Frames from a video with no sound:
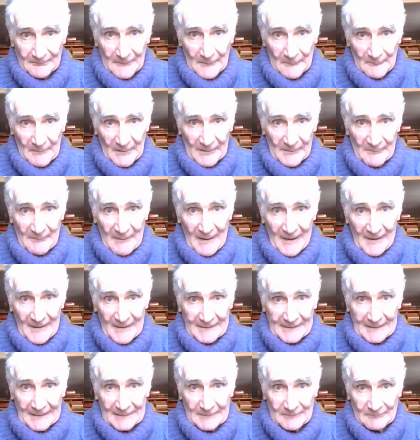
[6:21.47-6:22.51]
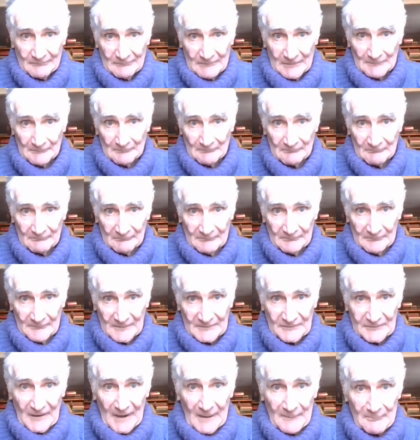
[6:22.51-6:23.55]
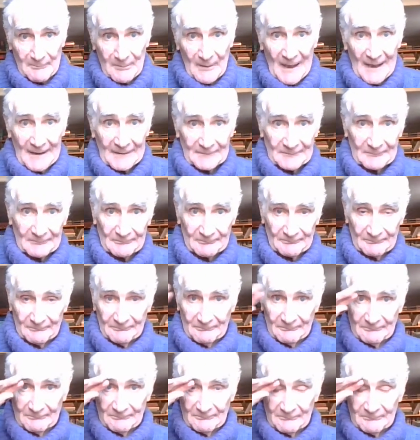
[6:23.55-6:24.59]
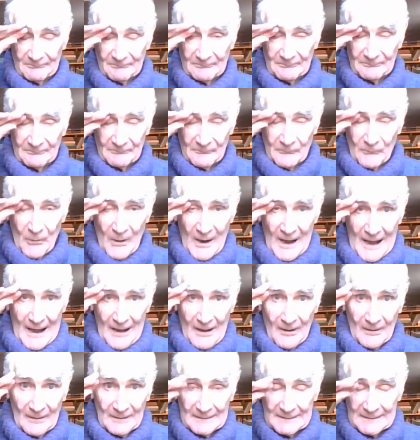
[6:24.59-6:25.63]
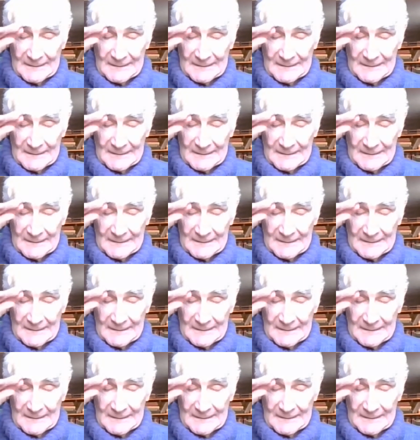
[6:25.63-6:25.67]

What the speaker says: But America, say, but, wow.